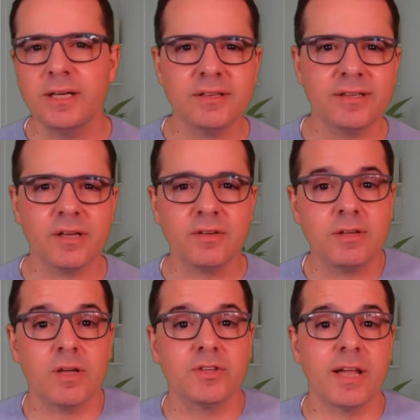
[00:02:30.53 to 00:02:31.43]
Standard
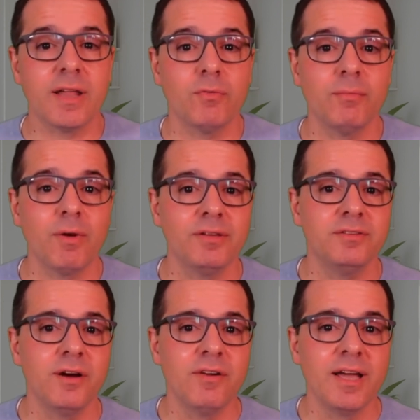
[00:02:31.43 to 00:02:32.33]
large language models
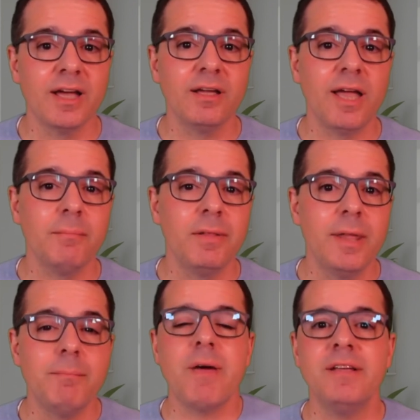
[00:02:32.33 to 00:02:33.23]
often act like
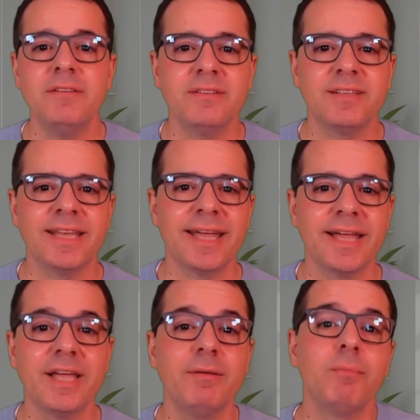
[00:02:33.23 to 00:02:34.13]
black boxes. They
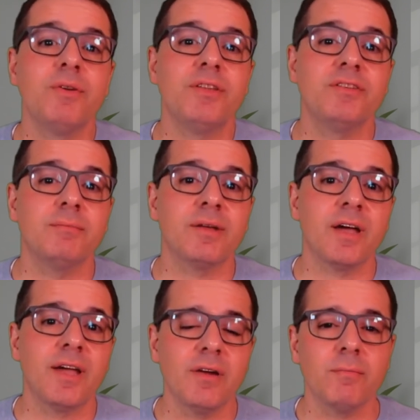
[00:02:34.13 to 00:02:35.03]
take input and spit
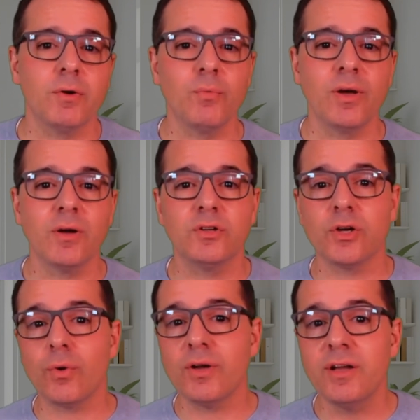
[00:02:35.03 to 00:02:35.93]
out output without
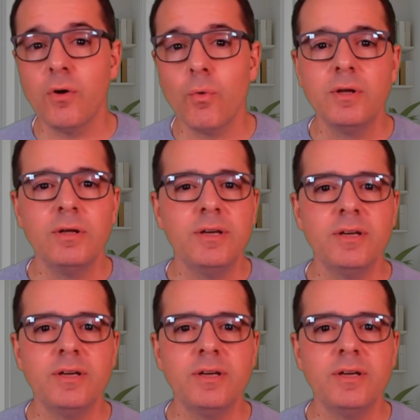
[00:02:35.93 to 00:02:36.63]
showing their work.